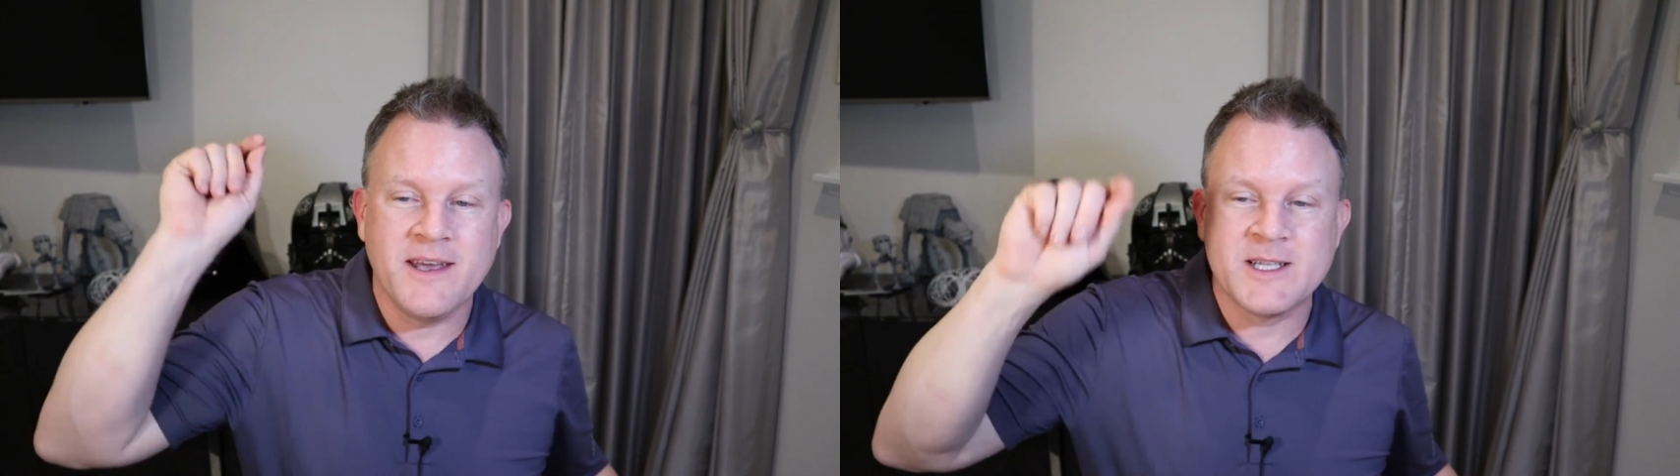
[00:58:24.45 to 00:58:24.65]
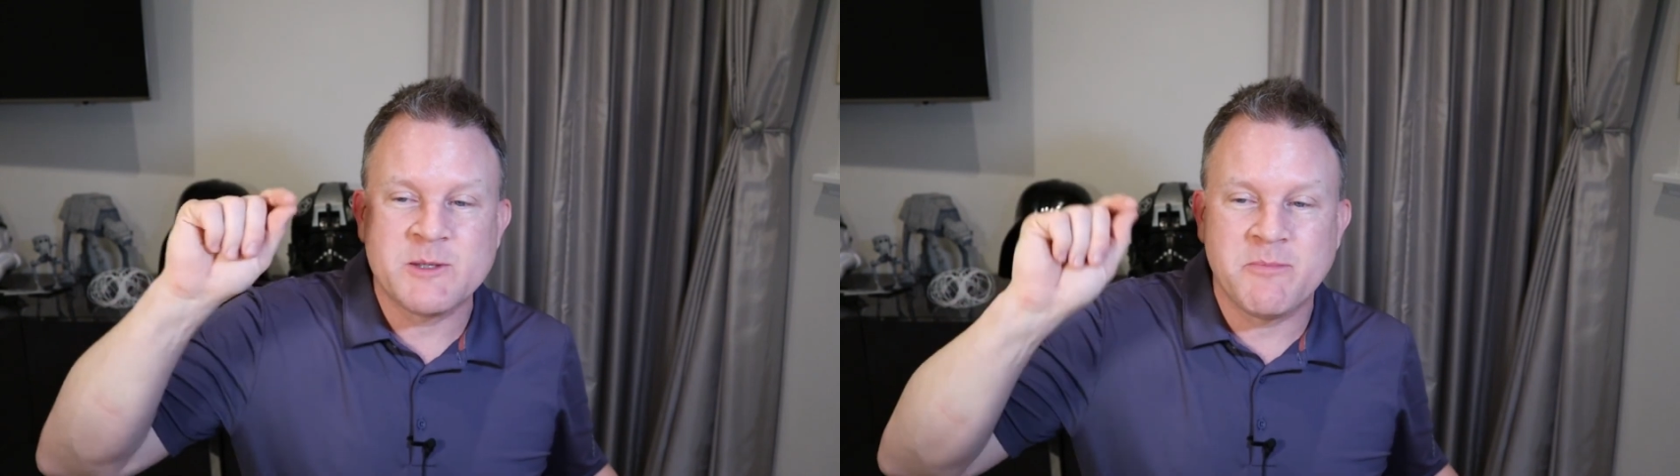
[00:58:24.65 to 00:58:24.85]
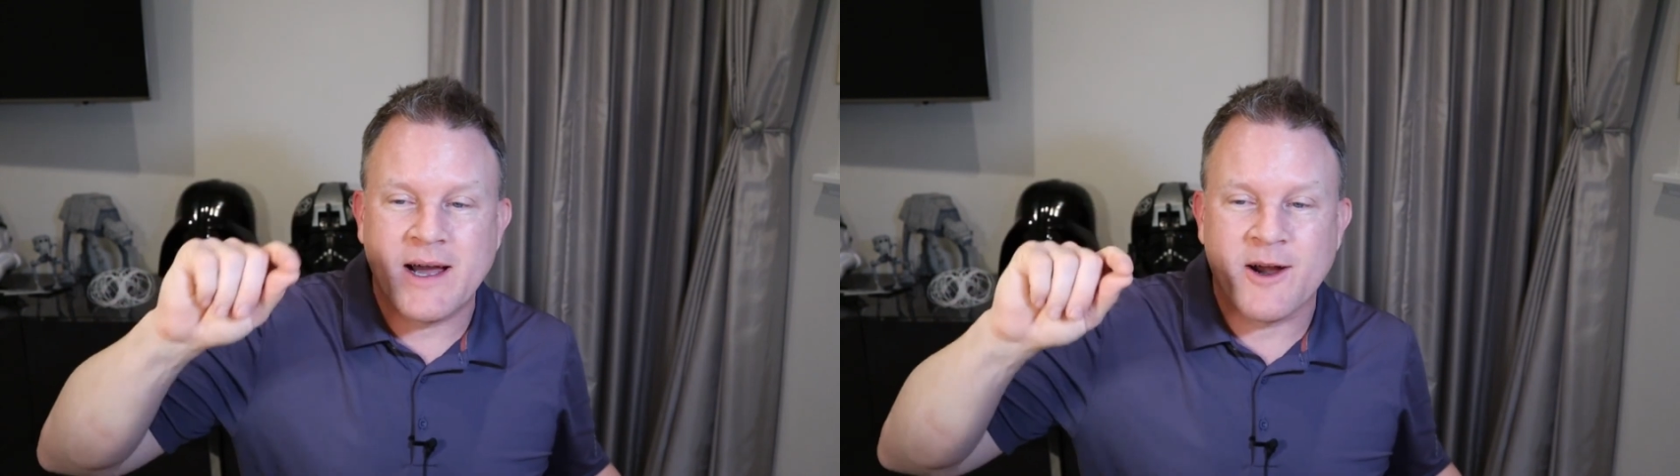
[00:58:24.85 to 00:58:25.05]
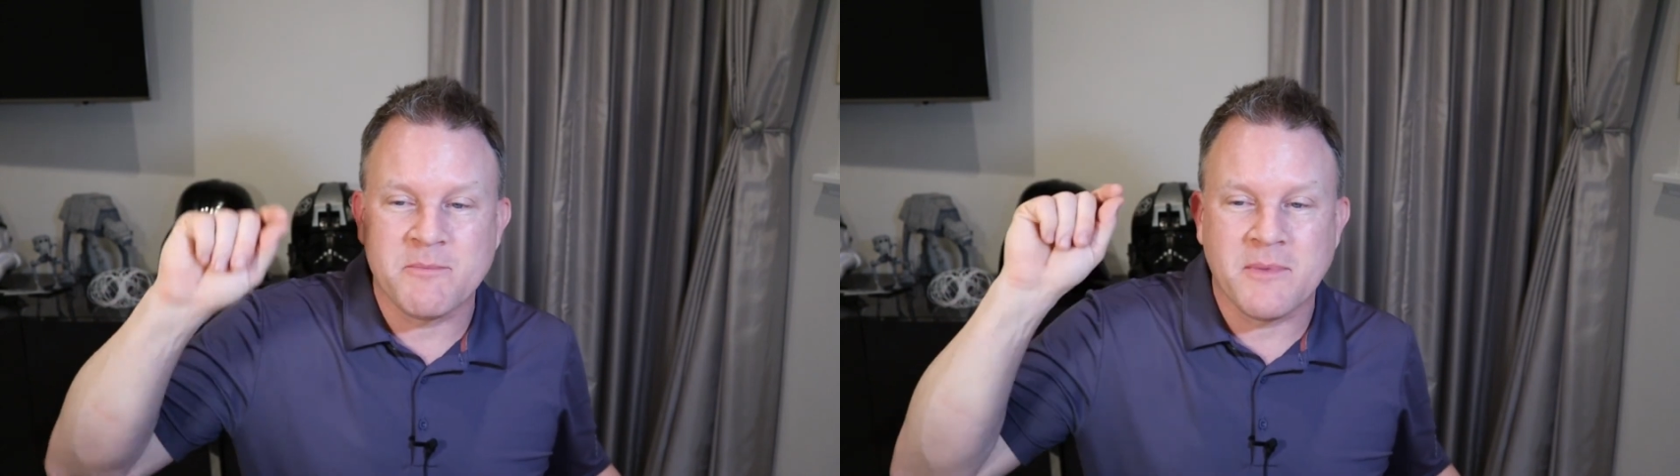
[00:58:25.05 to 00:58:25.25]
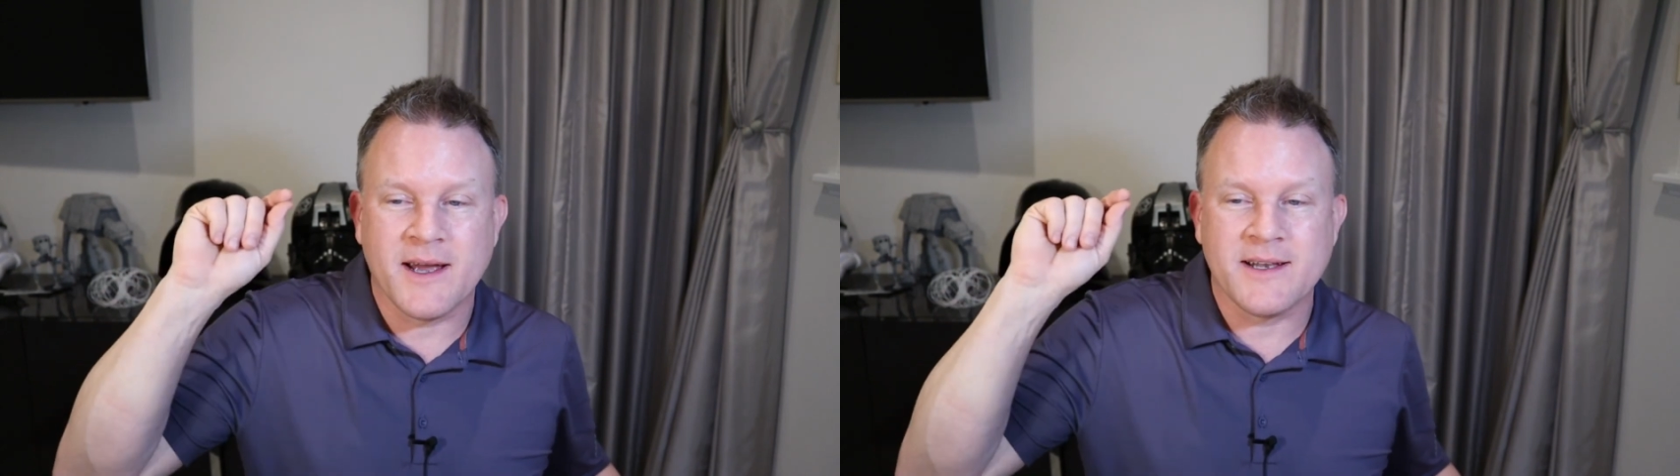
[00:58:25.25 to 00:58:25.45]
inspired
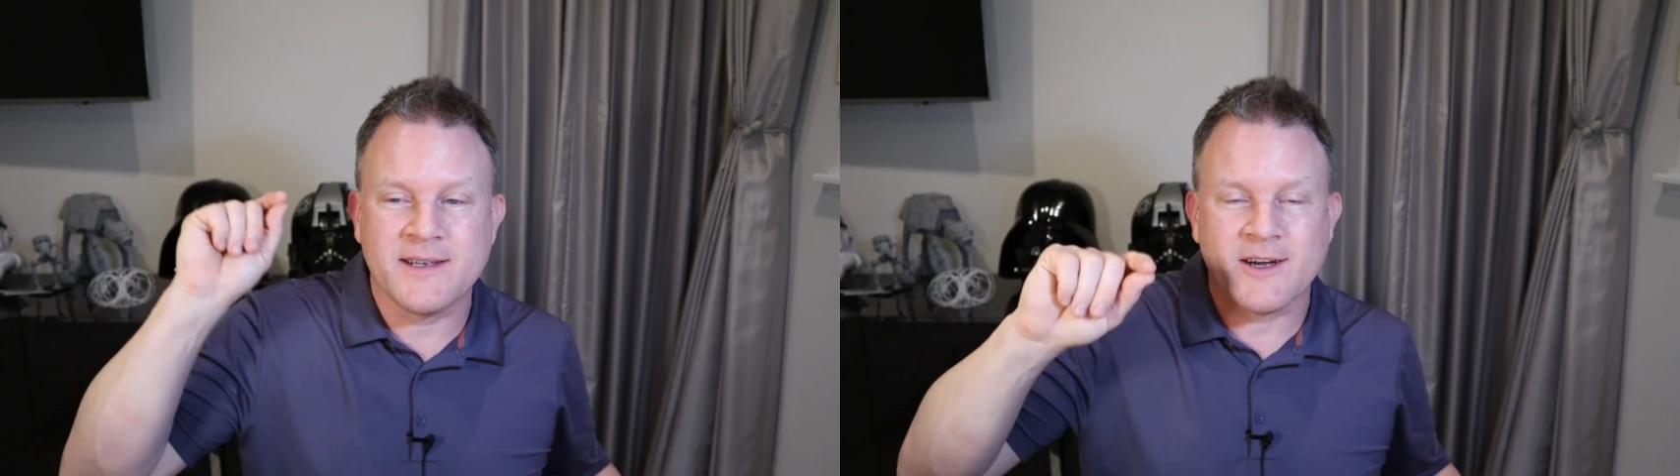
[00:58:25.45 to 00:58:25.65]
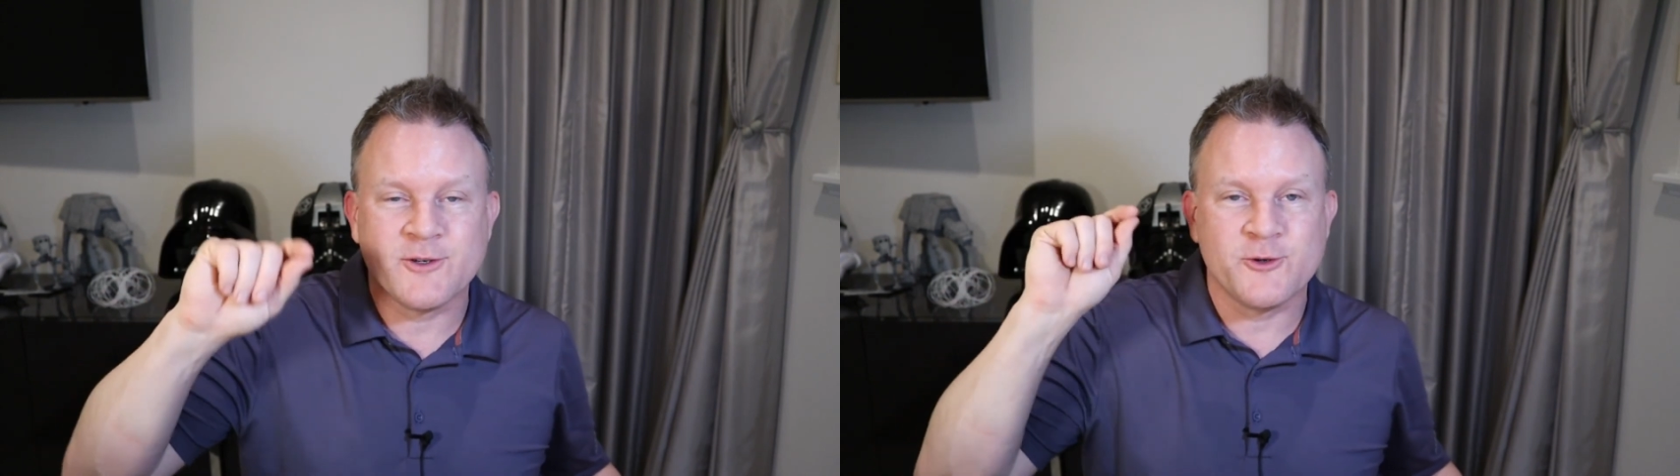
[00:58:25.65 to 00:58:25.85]
by Dr.